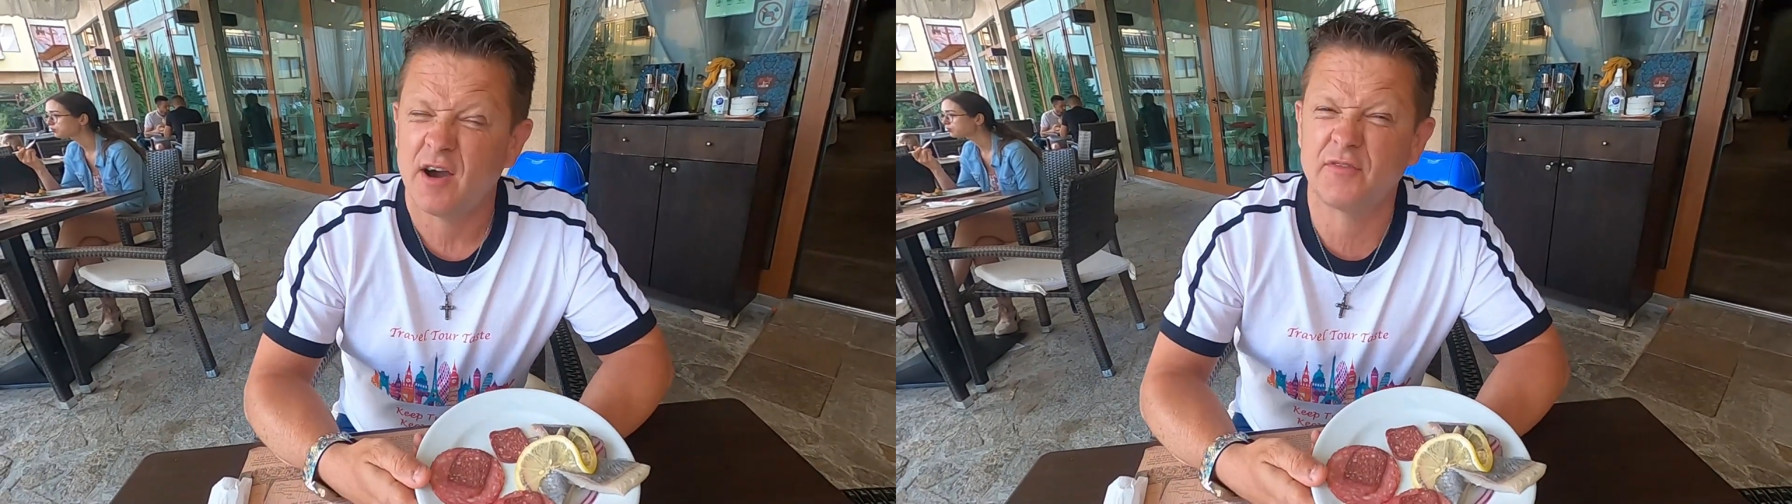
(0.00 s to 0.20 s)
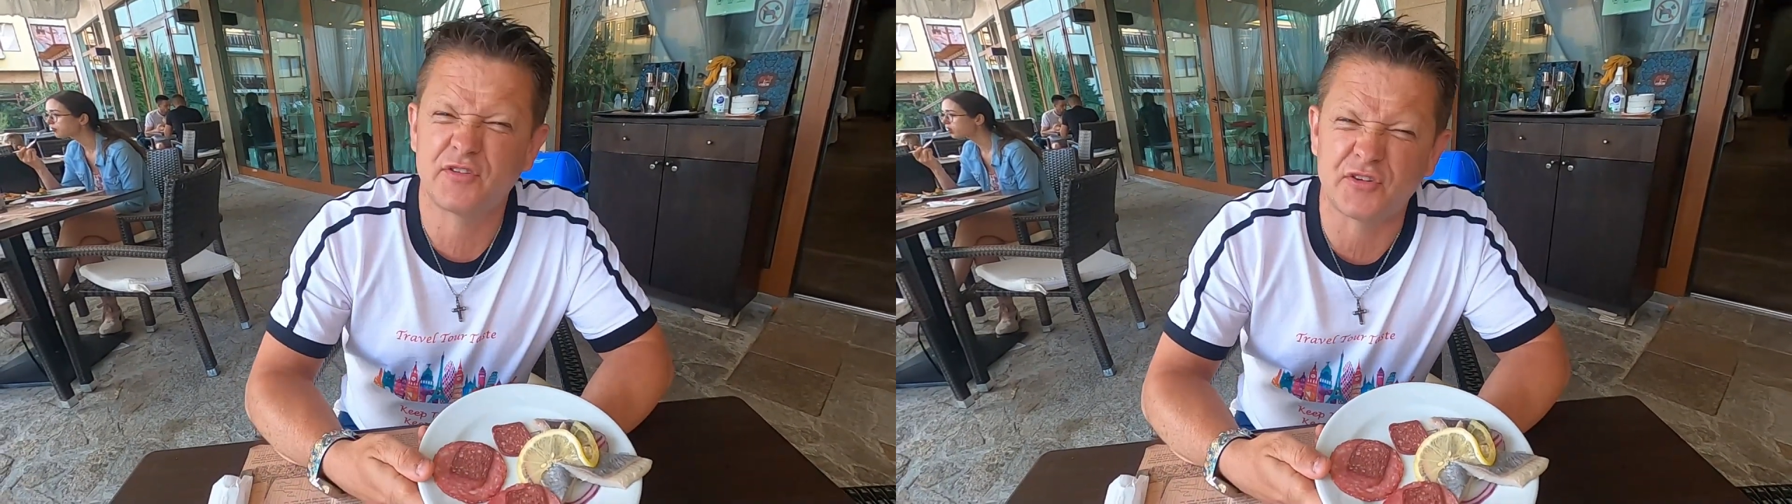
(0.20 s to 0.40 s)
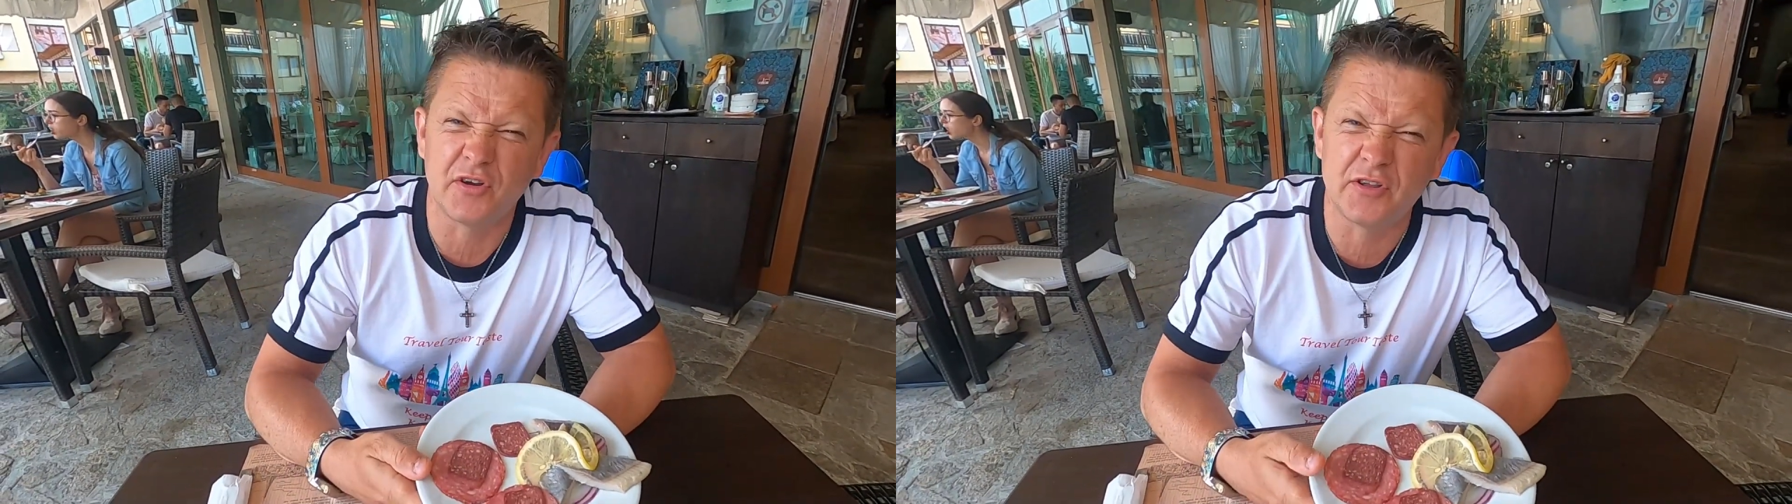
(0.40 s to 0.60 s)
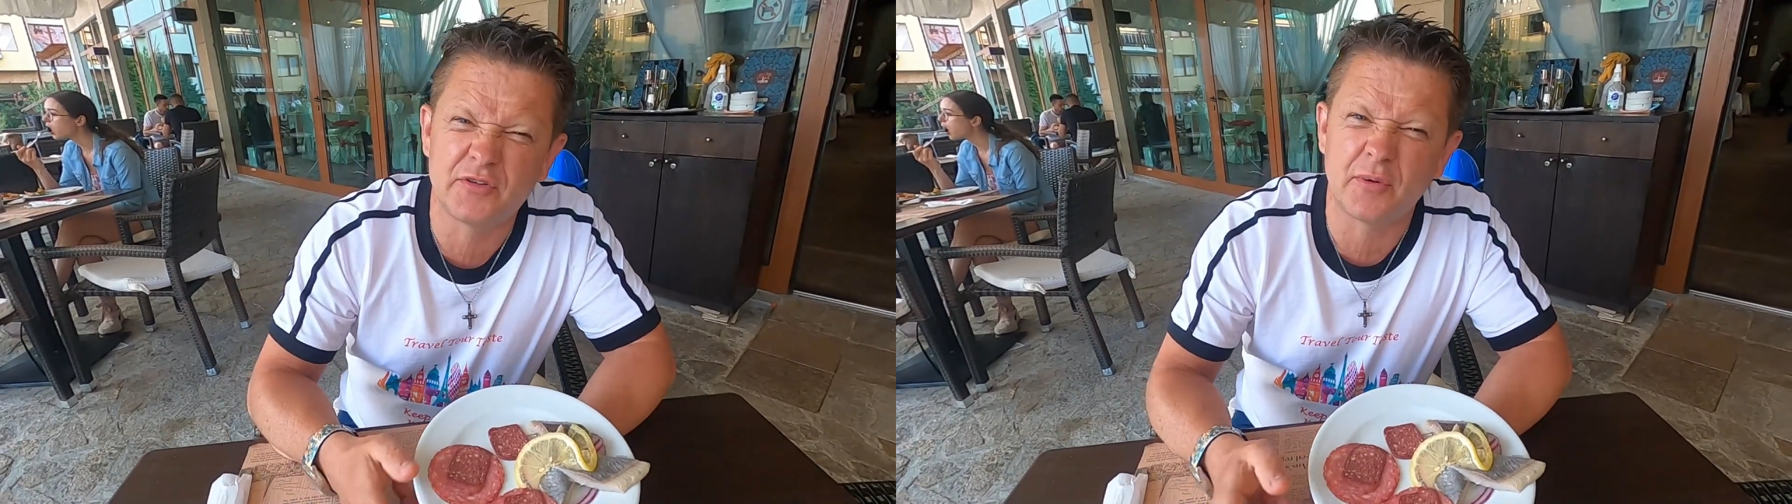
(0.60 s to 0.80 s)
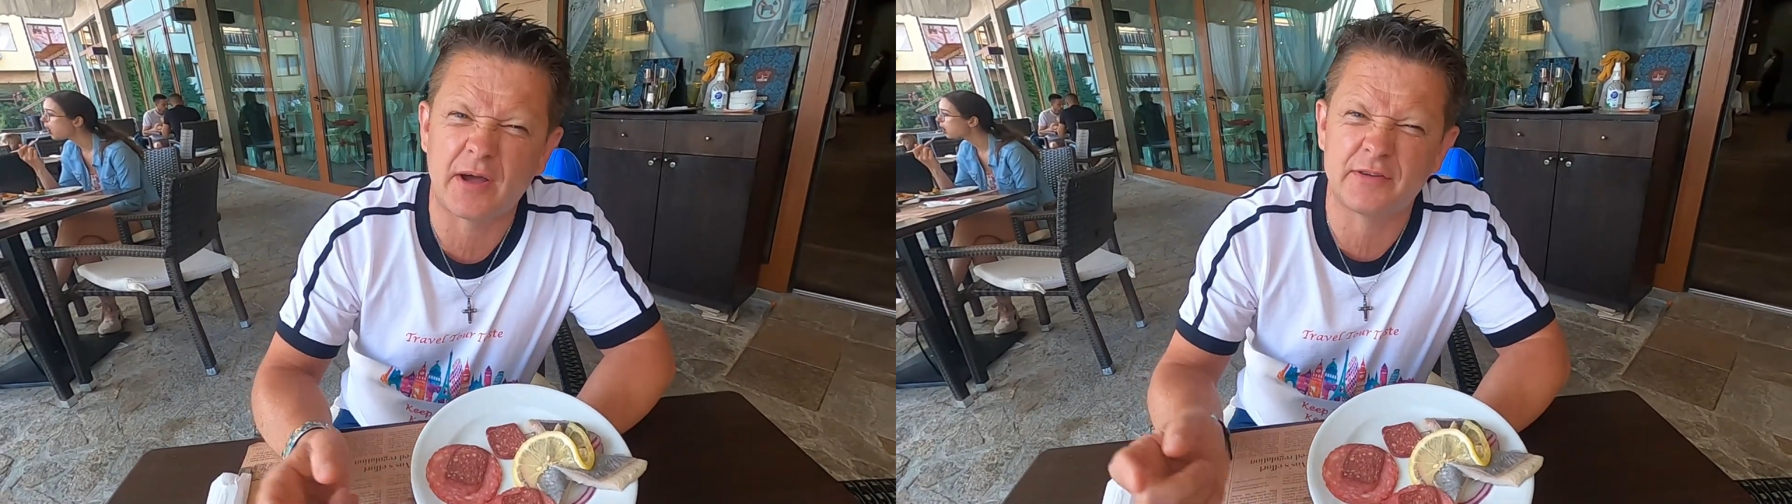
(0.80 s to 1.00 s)
I've decided
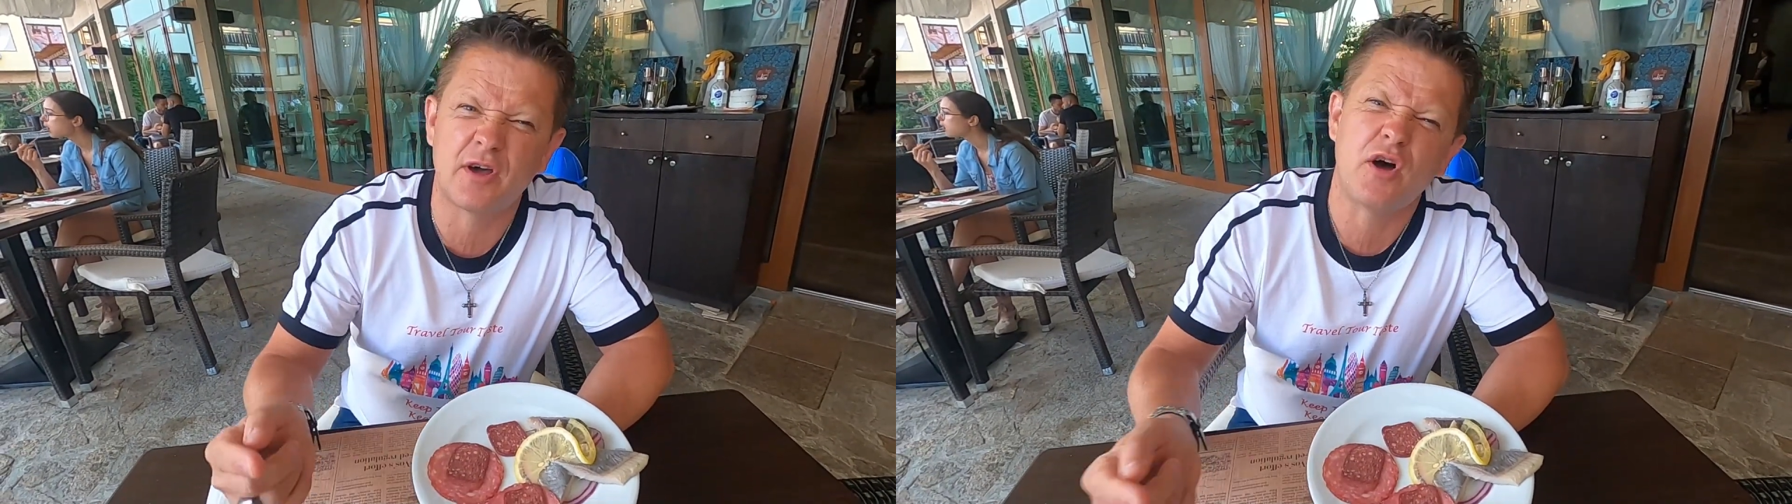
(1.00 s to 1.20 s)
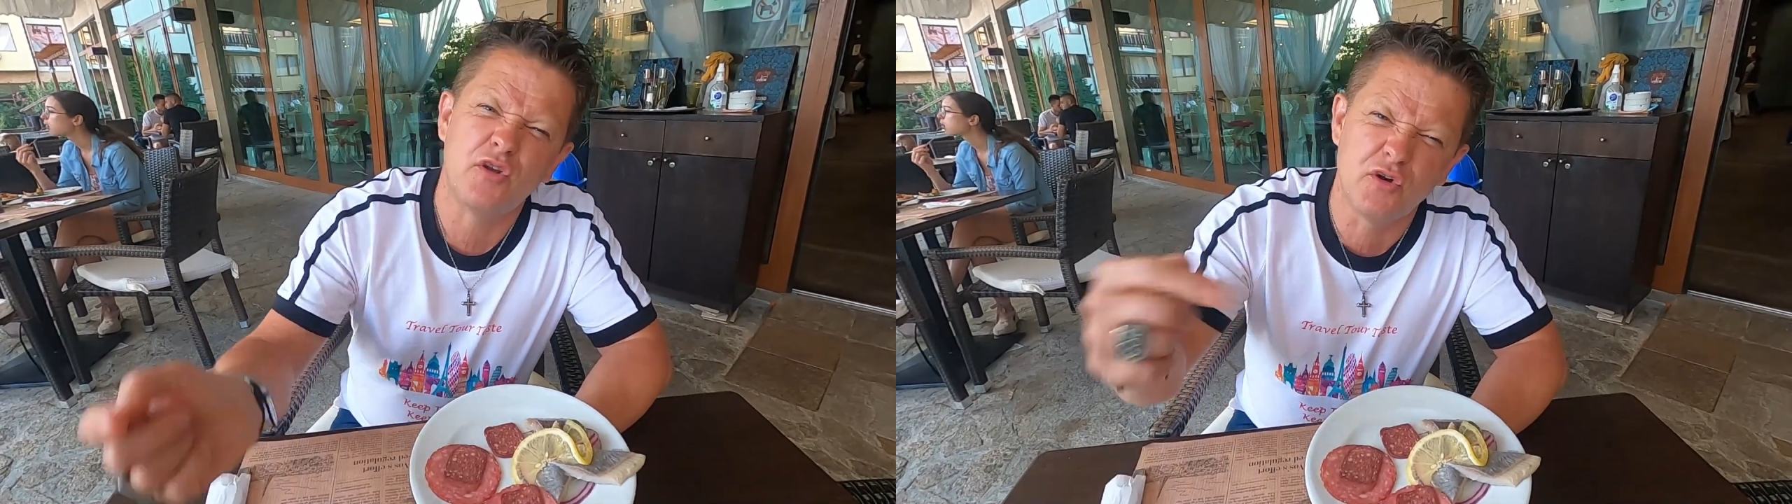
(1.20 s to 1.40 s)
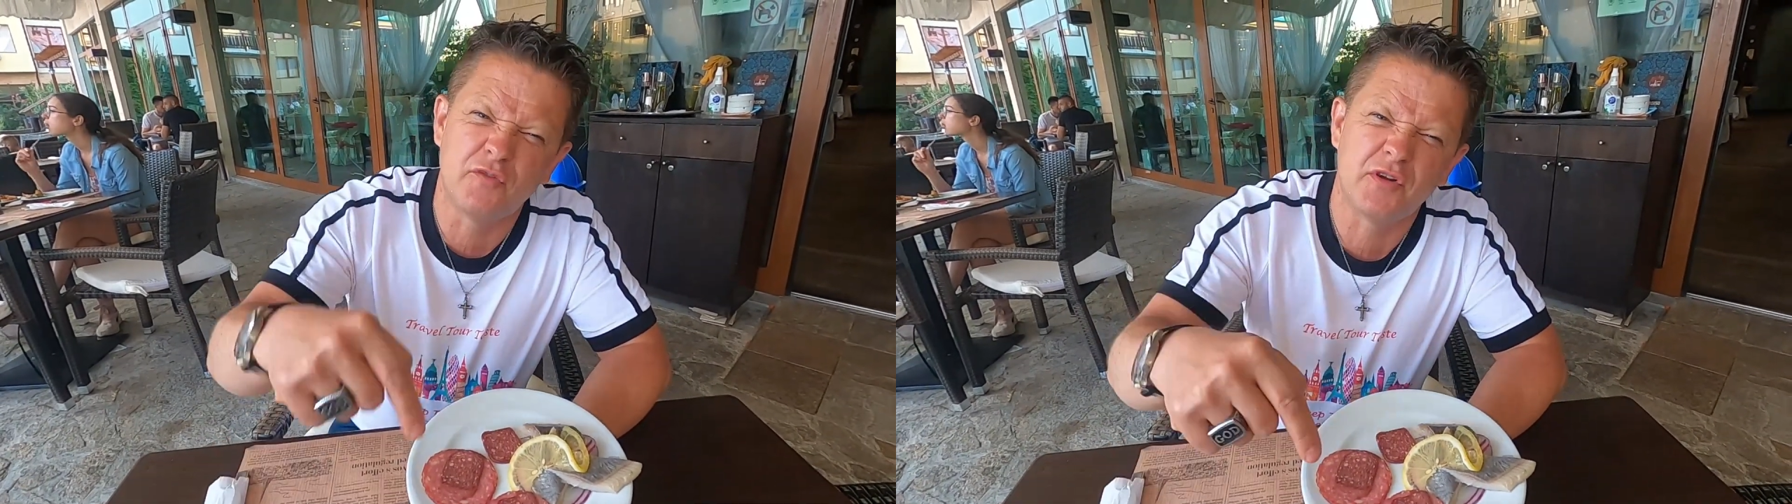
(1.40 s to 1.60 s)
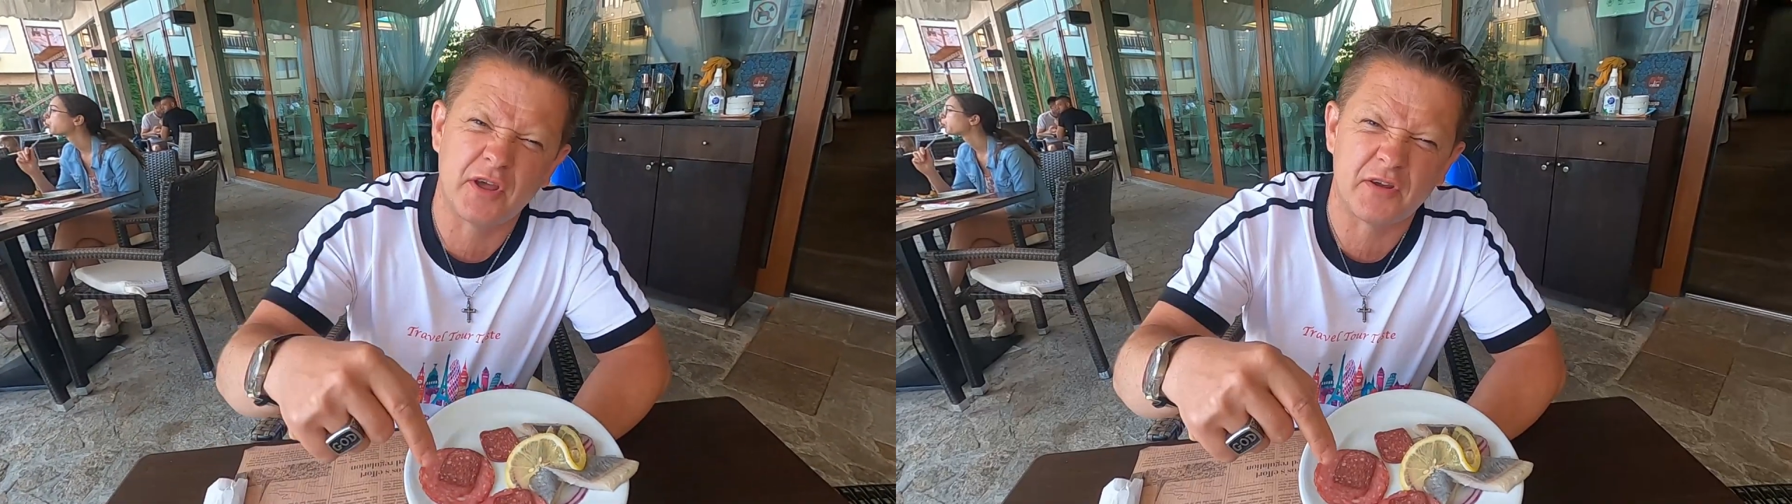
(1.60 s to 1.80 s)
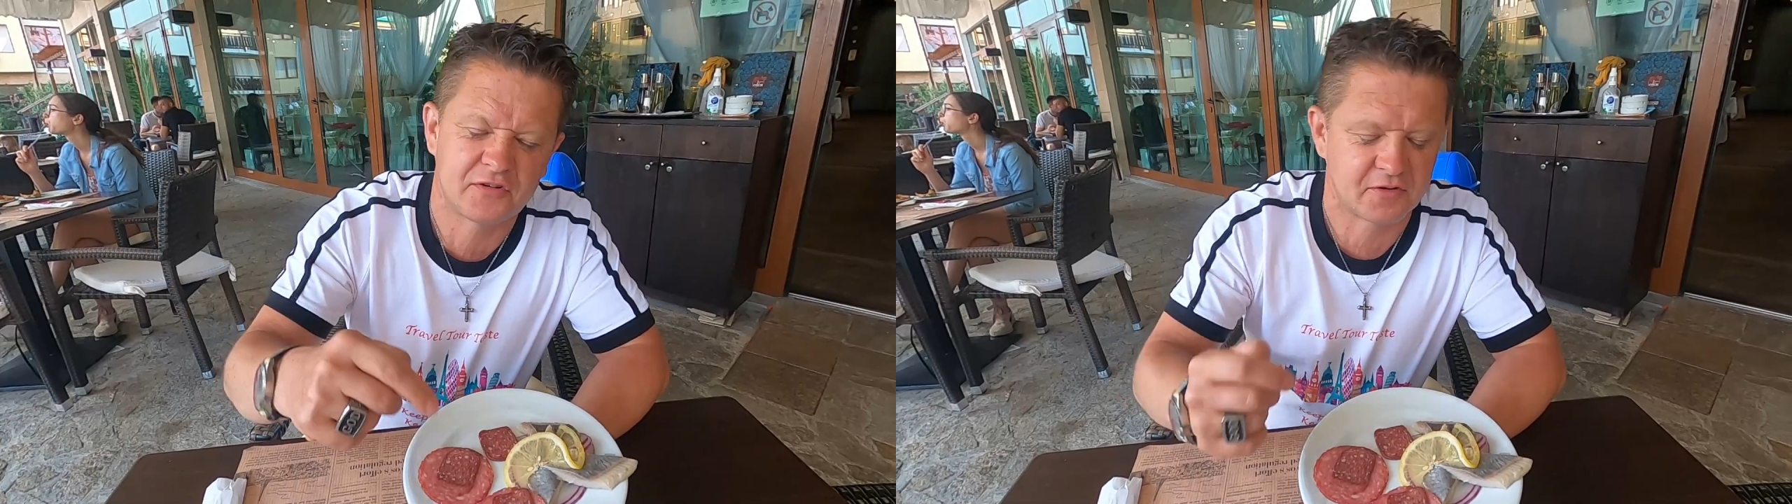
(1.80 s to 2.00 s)
to add another
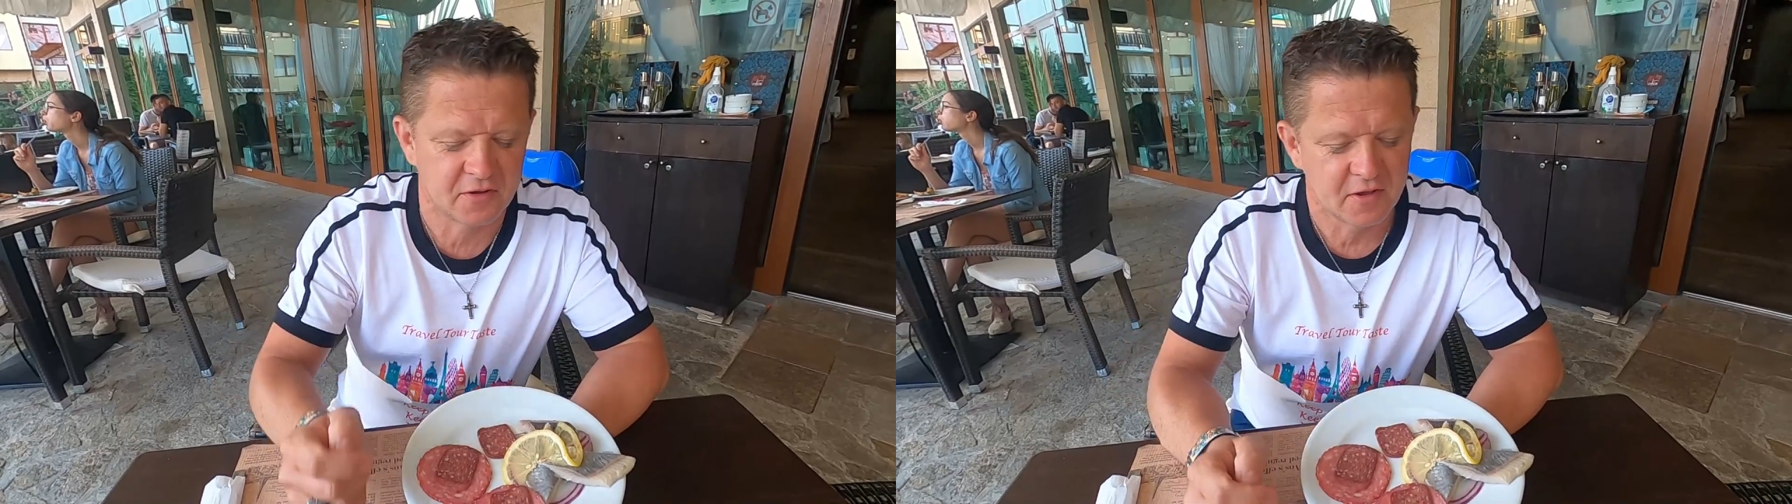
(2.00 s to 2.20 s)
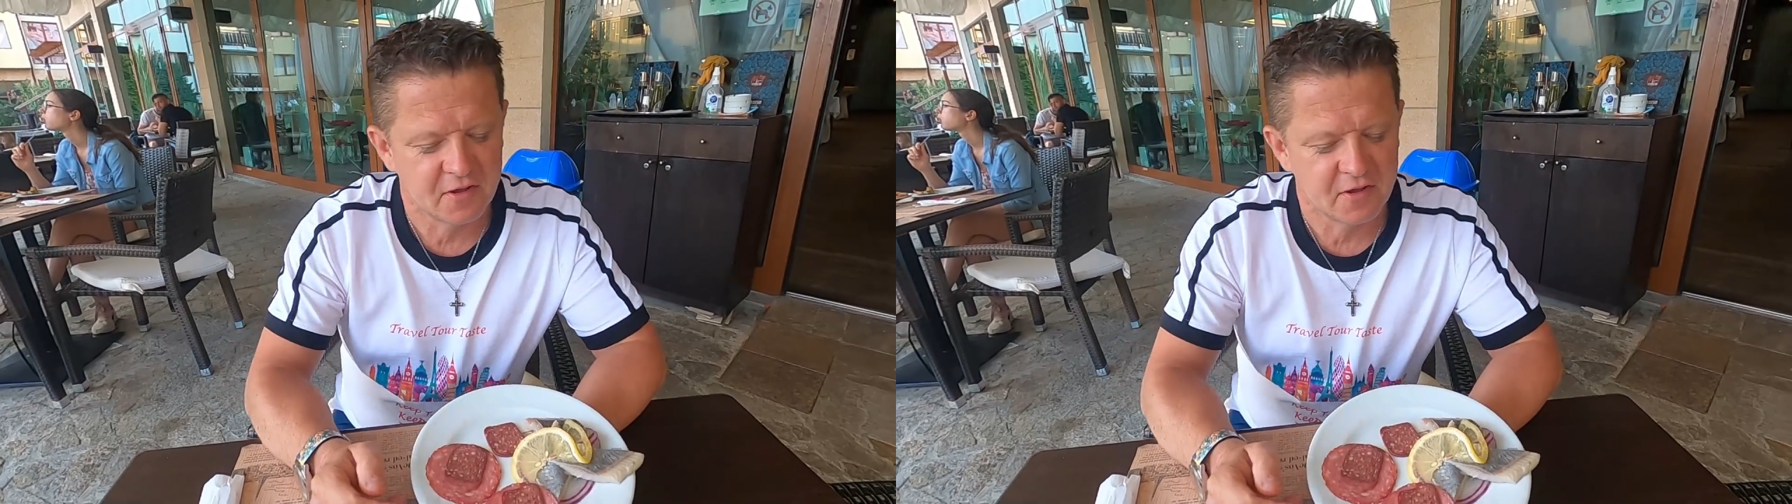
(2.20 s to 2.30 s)
dish.